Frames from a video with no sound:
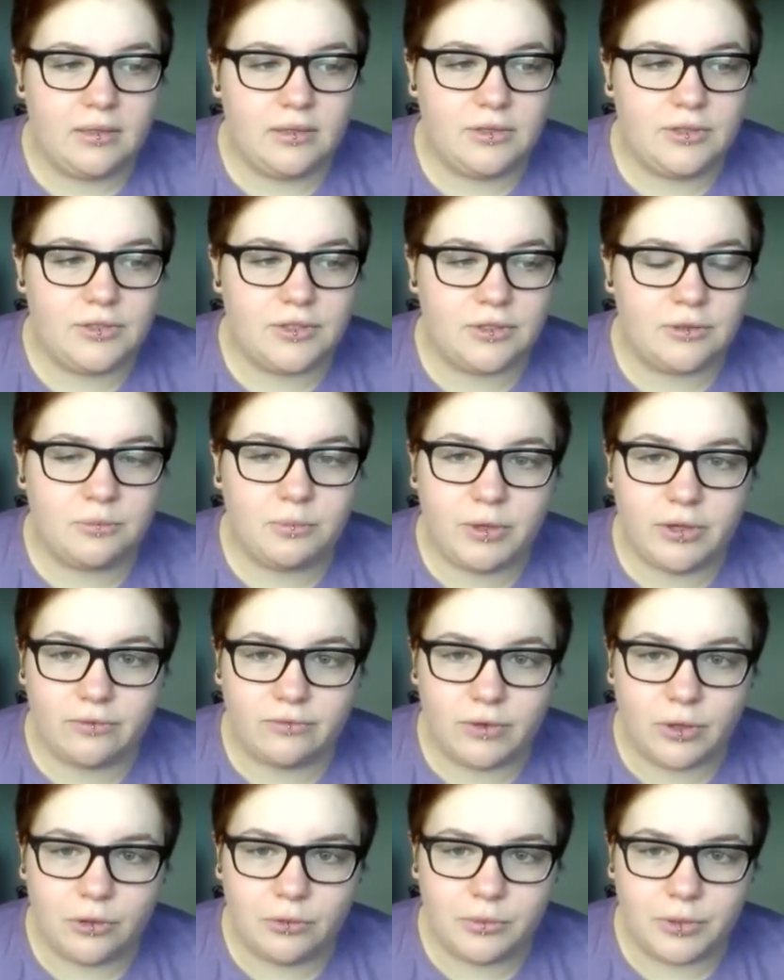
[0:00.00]
shouldn't be a
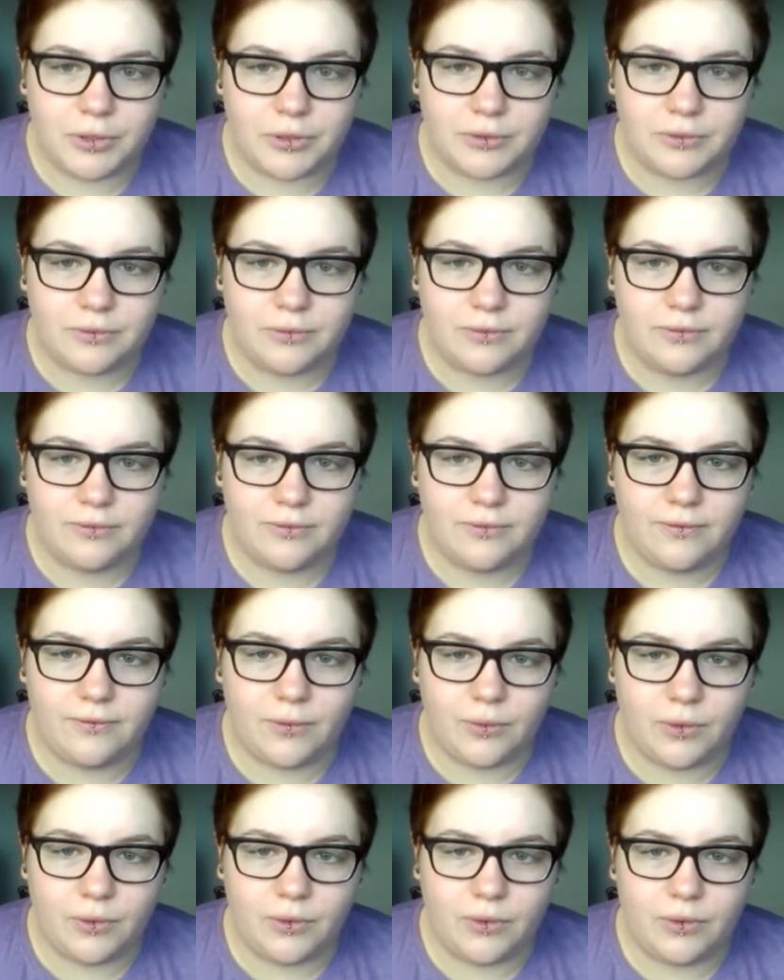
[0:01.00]
role model
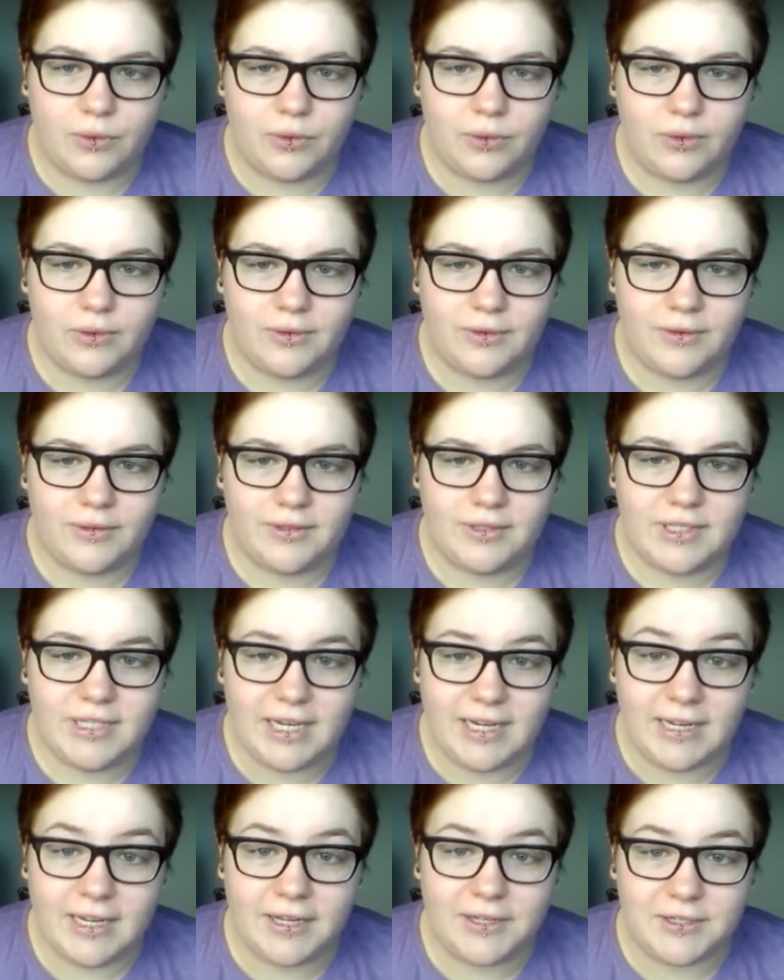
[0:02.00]
for
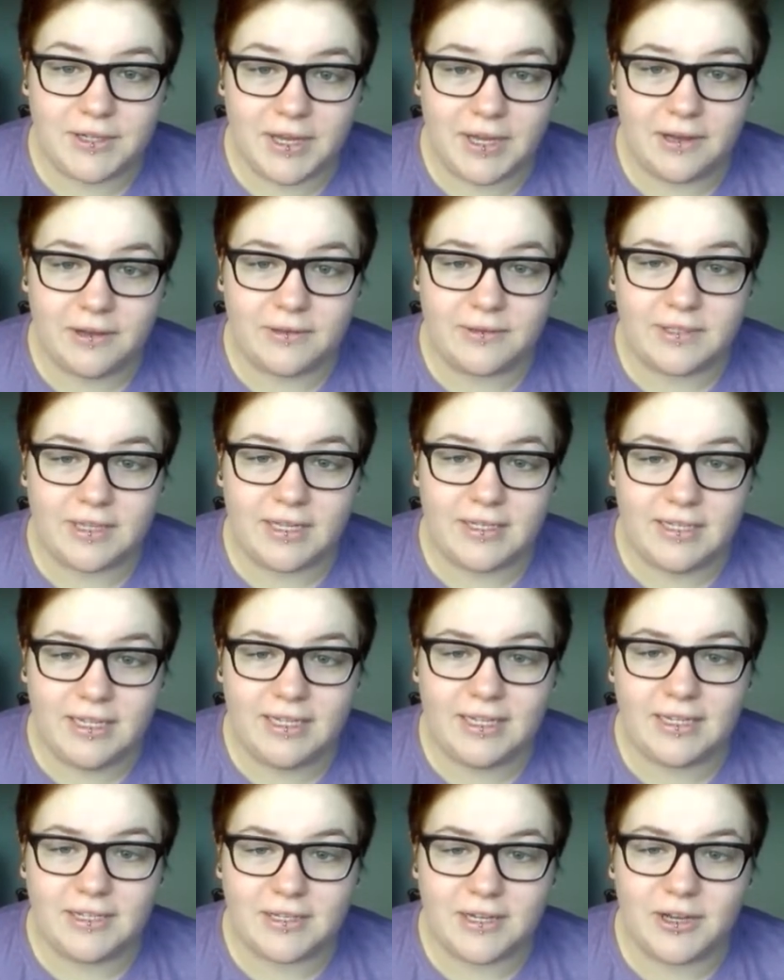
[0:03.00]
teenage girls, and
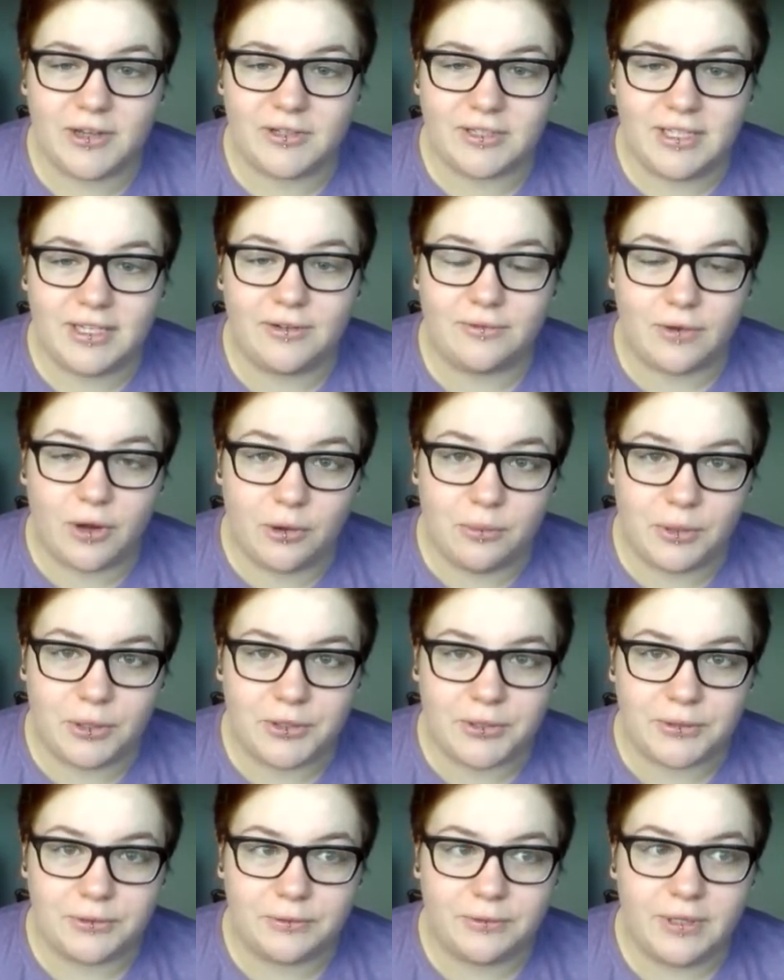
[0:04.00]
teenage girls need a role
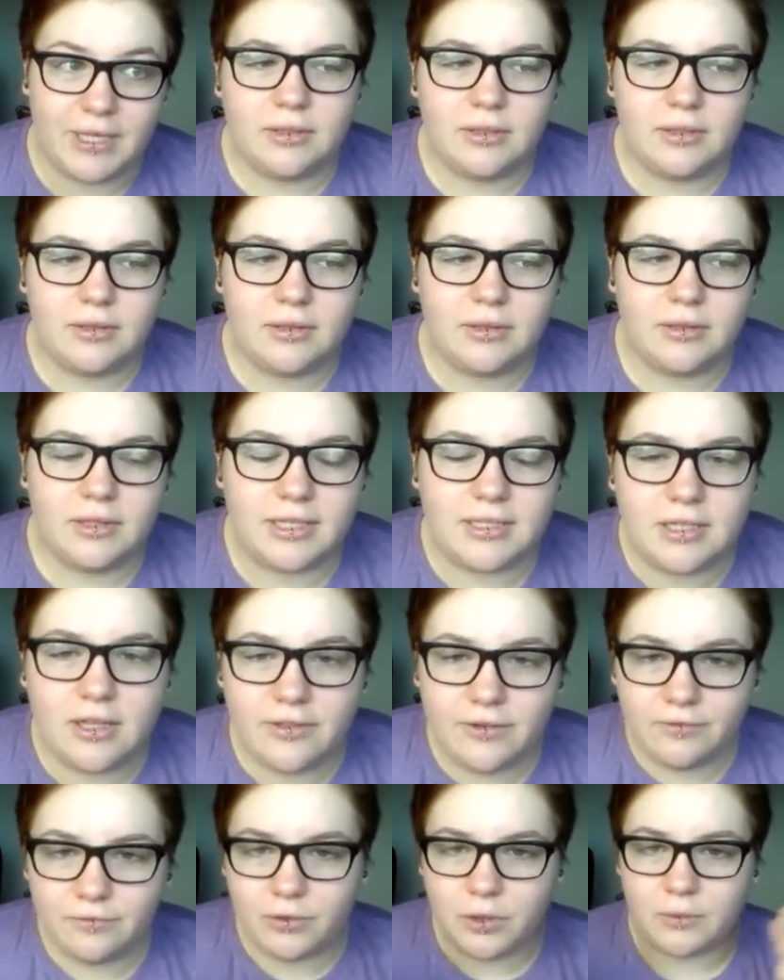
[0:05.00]
model. There's
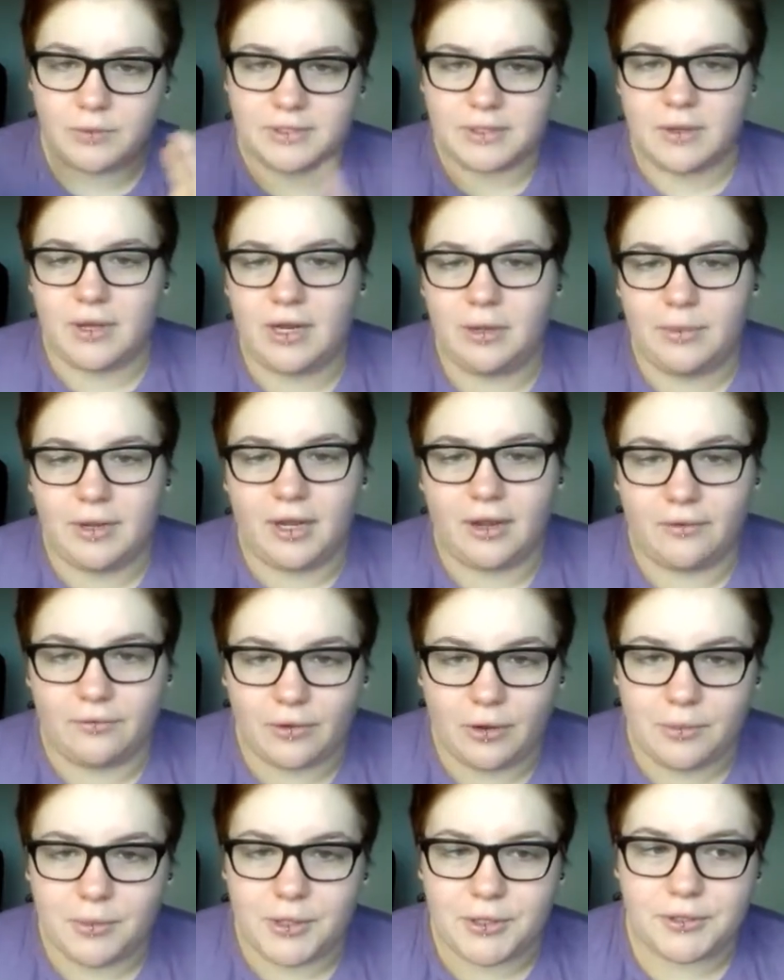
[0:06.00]
nothing wrong with Zoella being a
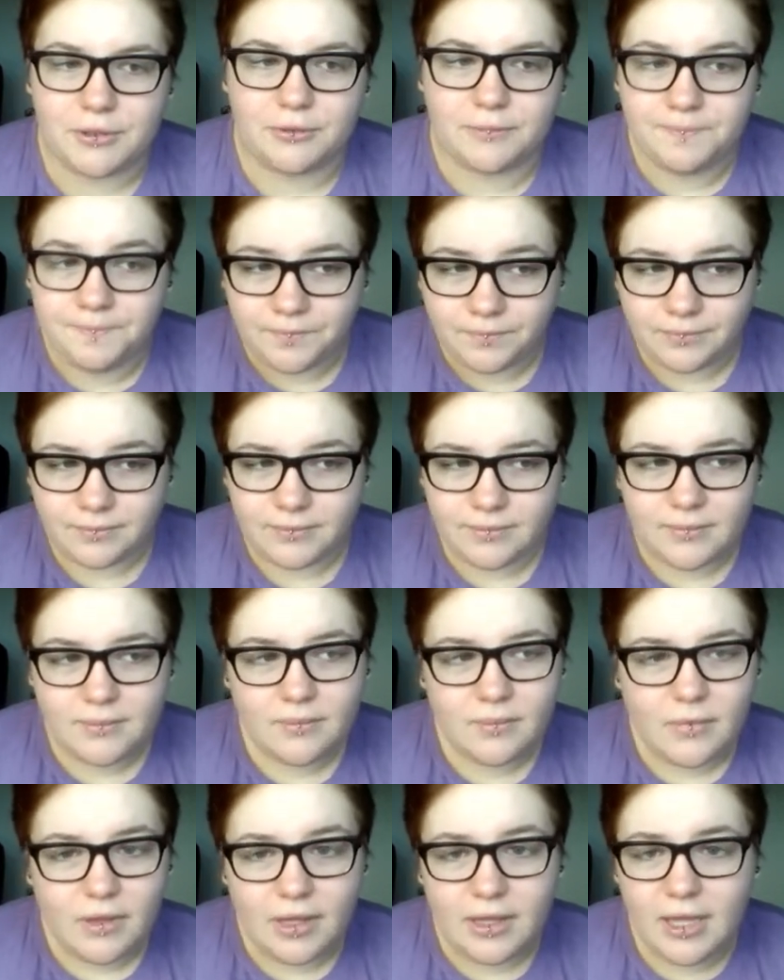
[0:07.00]
role model,
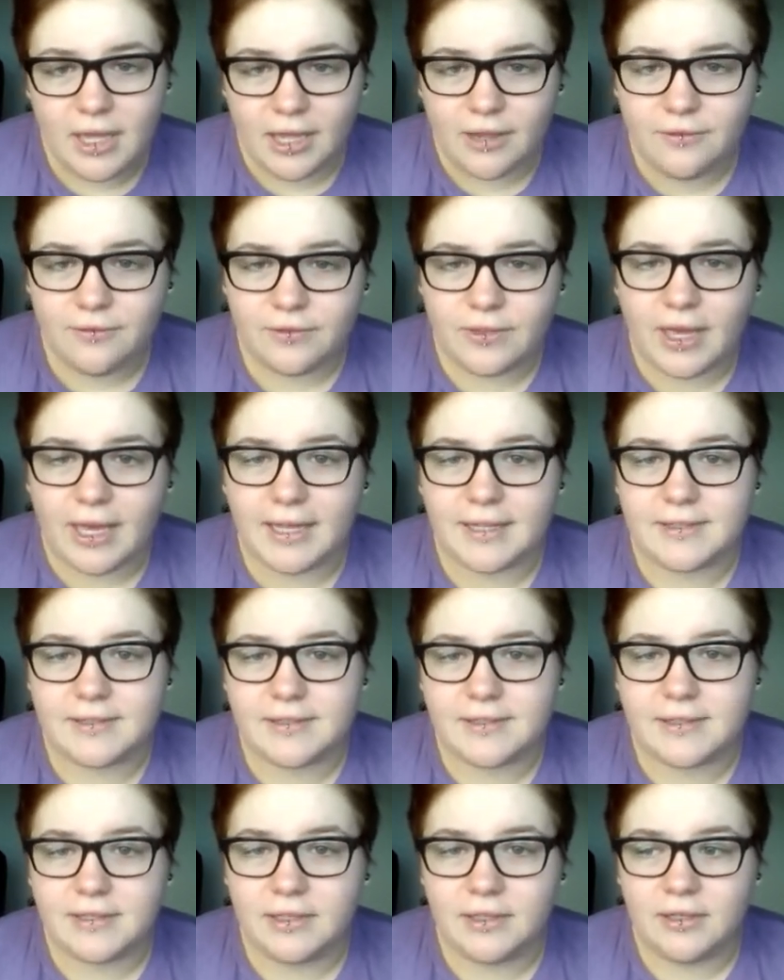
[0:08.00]
if
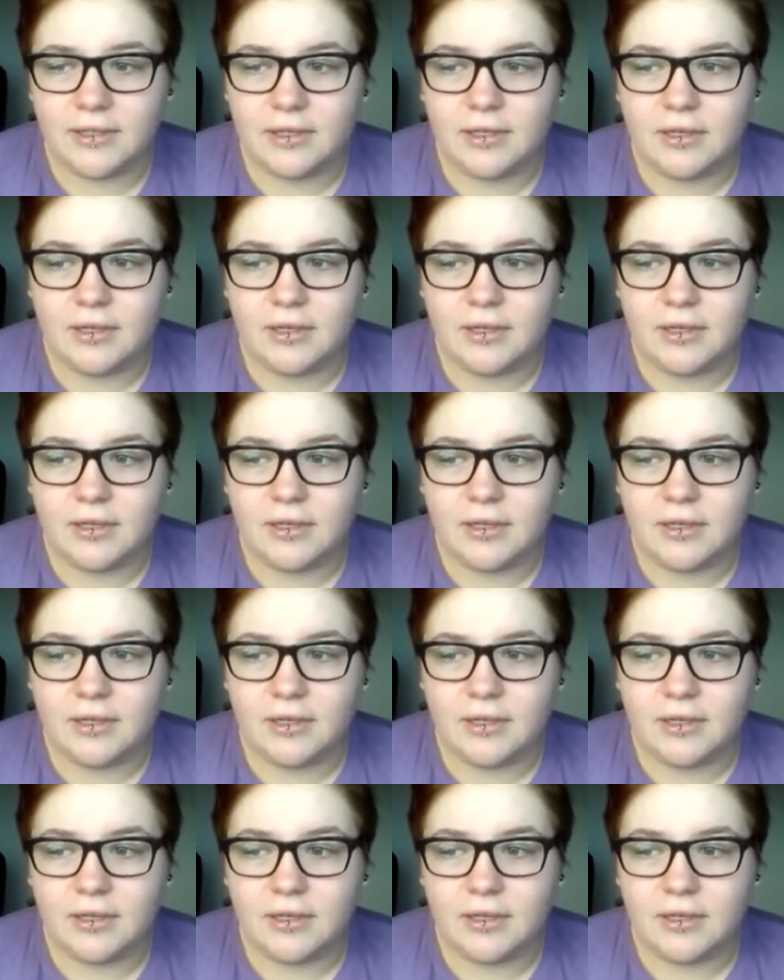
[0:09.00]
that's